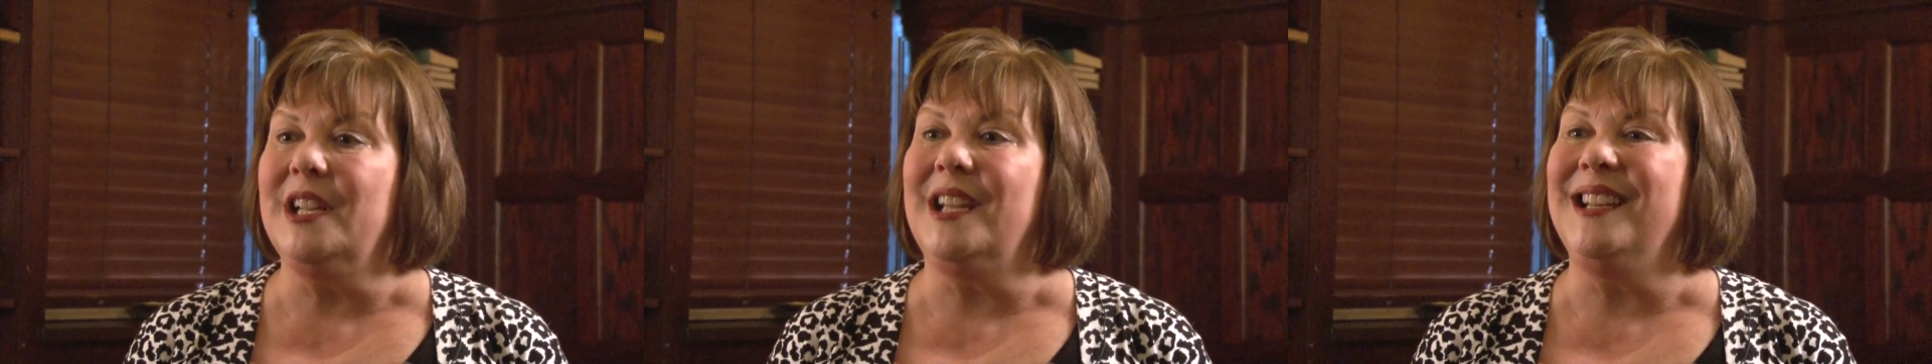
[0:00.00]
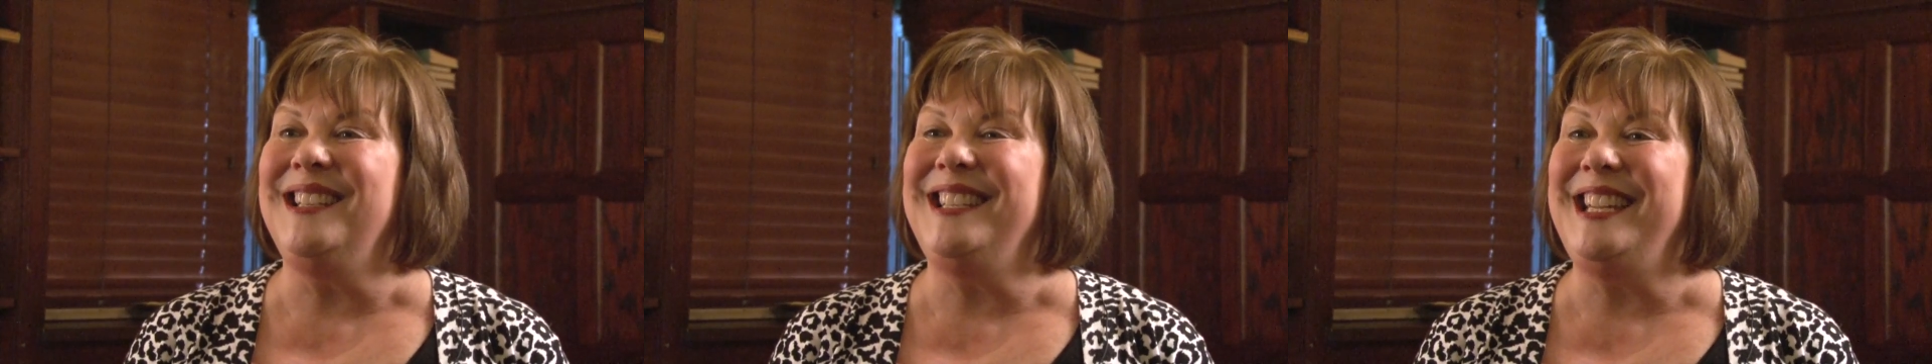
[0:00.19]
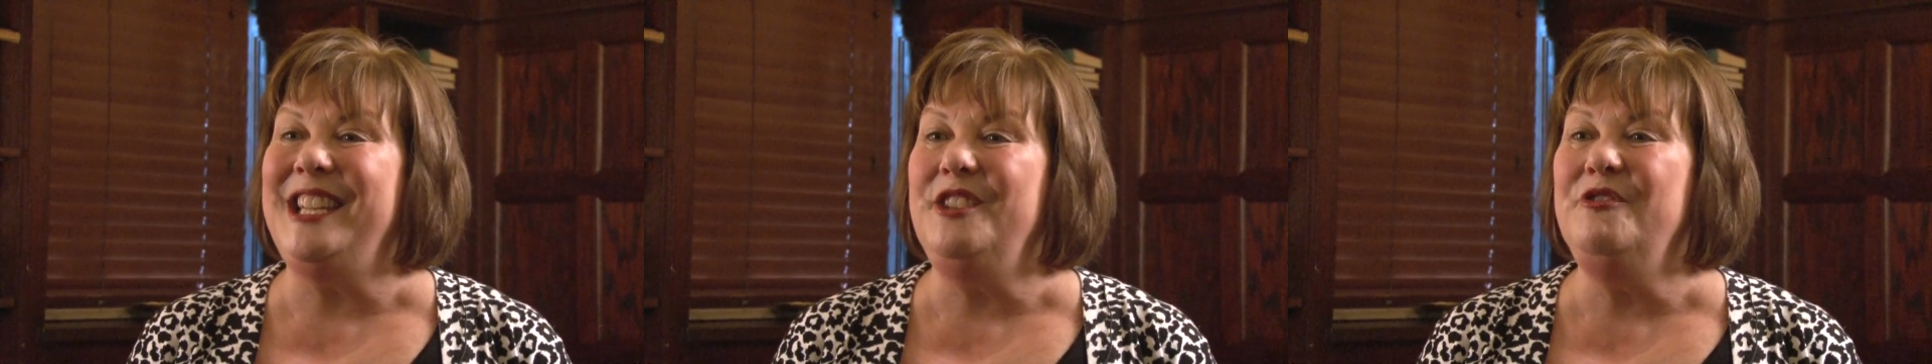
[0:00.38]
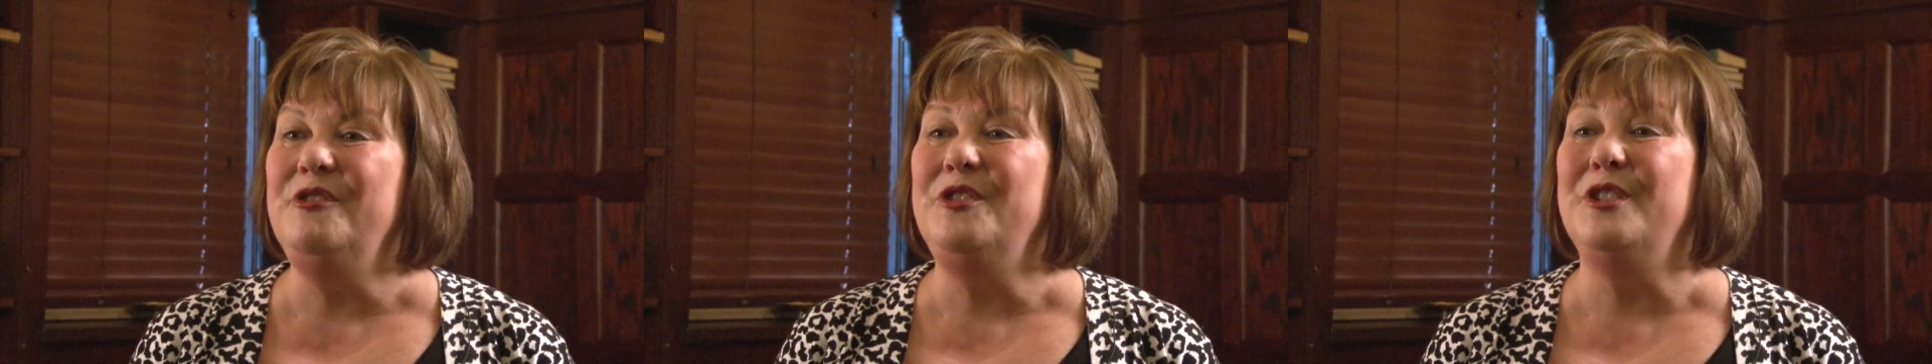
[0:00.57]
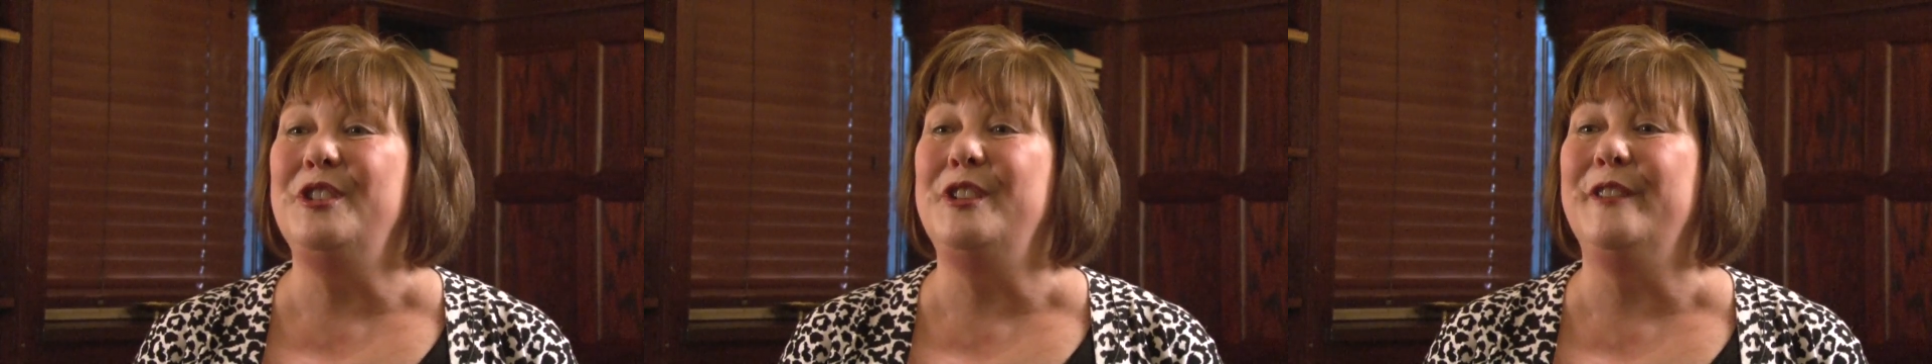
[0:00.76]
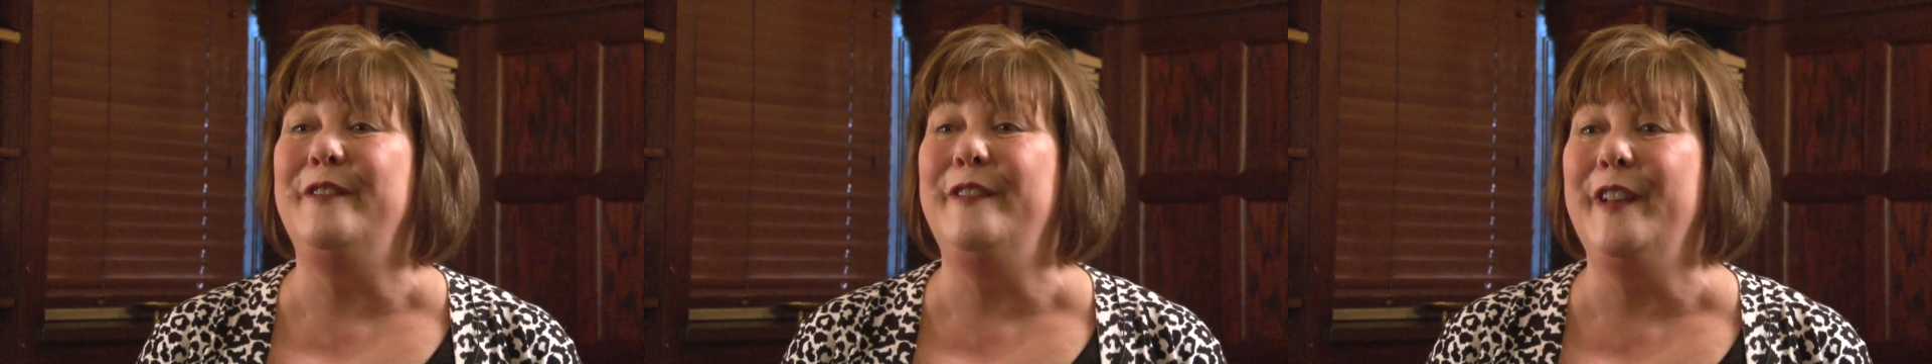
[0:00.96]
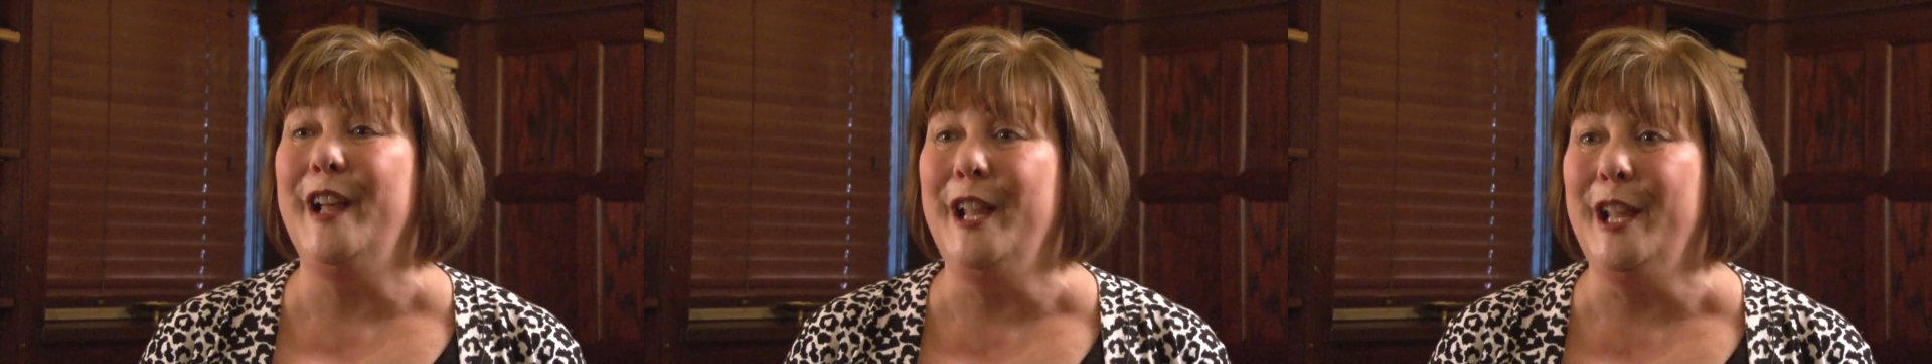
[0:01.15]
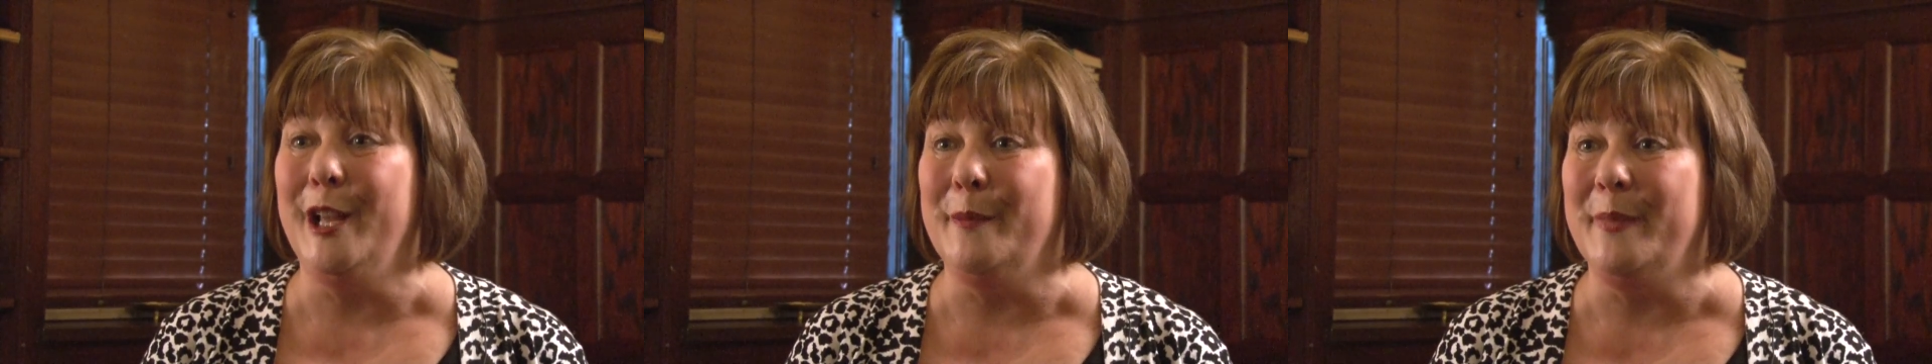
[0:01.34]
continue to
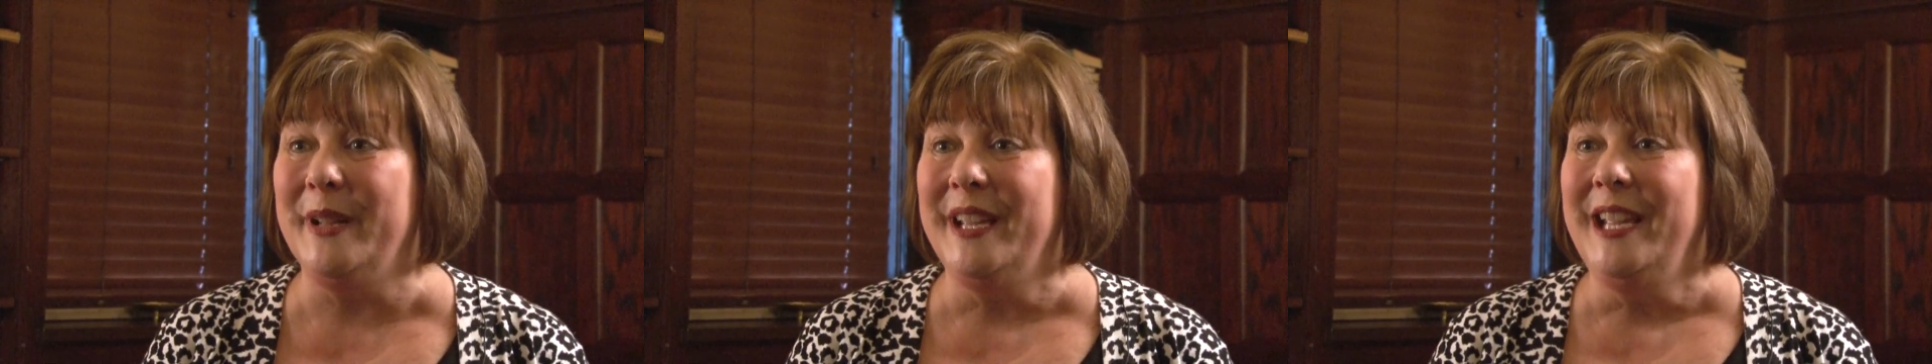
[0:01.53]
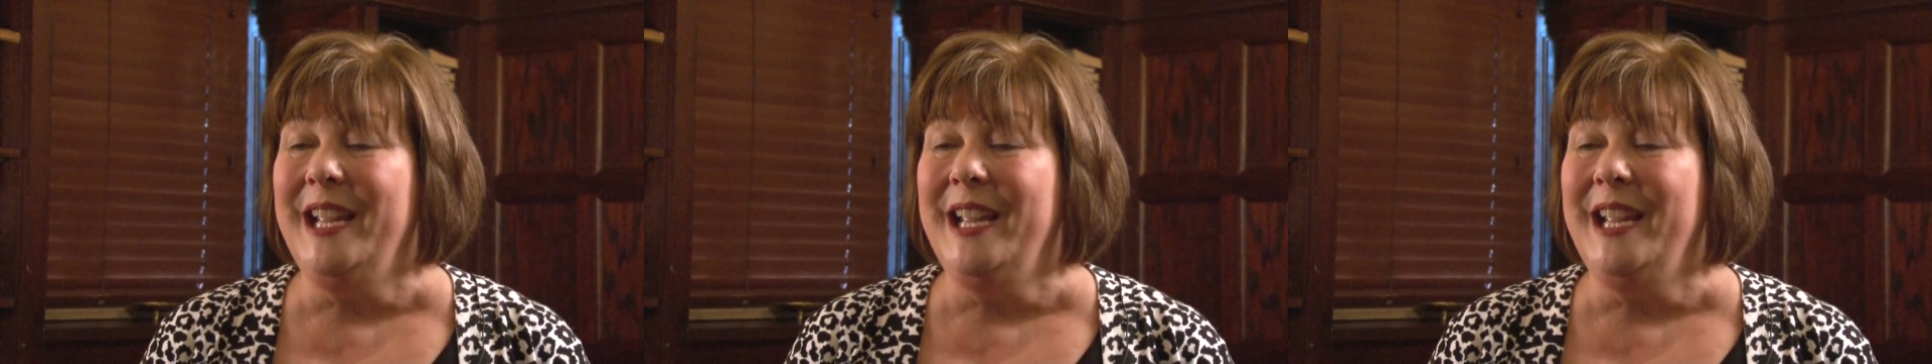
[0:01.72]
develop